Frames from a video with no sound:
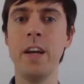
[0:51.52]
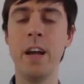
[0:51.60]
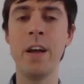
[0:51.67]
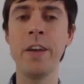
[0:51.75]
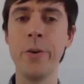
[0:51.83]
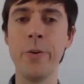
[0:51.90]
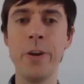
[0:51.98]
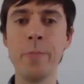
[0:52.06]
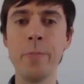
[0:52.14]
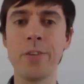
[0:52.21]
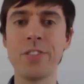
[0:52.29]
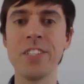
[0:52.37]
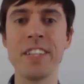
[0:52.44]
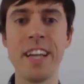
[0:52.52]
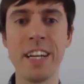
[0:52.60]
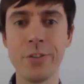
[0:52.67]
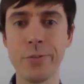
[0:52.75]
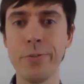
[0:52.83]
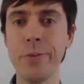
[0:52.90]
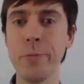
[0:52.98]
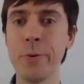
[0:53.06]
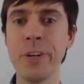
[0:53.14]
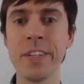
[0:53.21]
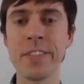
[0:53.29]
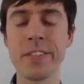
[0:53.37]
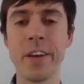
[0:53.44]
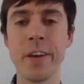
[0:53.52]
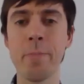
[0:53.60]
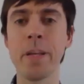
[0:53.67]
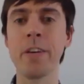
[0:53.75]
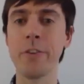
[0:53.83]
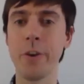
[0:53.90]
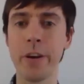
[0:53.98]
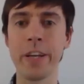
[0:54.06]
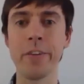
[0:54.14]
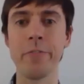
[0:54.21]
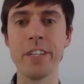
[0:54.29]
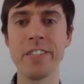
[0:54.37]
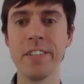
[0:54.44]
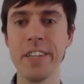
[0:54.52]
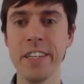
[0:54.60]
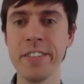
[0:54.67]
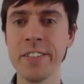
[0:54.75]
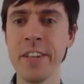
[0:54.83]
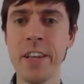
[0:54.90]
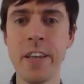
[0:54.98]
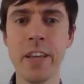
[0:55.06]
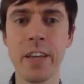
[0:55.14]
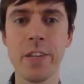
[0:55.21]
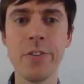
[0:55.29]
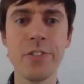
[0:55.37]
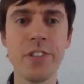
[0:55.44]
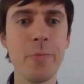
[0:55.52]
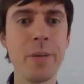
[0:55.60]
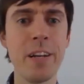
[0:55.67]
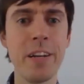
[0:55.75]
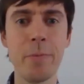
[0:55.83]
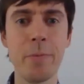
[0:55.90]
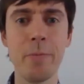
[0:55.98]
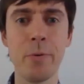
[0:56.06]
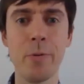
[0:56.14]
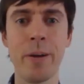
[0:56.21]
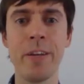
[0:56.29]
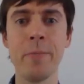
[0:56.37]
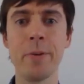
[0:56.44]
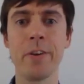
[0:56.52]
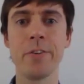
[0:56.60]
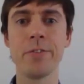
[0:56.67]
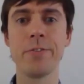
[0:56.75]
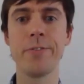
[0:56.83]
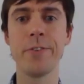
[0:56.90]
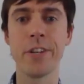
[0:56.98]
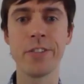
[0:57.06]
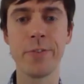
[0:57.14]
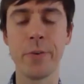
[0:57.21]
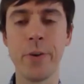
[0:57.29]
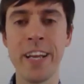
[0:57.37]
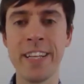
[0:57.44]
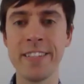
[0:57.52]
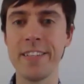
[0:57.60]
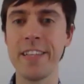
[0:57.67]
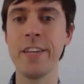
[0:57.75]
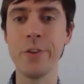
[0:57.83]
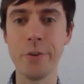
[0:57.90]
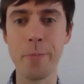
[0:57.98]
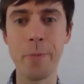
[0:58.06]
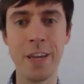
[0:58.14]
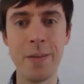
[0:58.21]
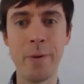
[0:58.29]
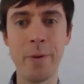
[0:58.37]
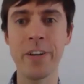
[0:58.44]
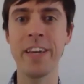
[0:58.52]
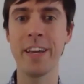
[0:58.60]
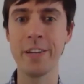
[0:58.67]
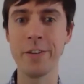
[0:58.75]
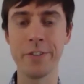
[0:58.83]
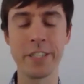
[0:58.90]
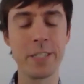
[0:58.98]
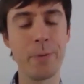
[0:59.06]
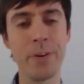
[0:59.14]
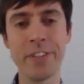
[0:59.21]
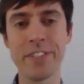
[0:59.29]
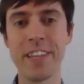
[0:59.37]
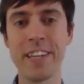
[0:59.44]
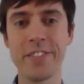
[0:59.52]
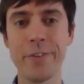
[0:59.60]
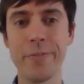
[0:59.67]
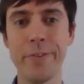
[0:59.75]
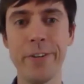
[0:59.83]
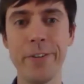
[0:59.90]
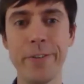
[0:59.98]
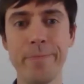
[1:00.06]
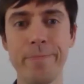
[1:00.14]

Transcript: I know IMCO's international footprint has been growing in recent years. Can you tell me a little bit more about IMCO's first foray into the European market and your experience there so far?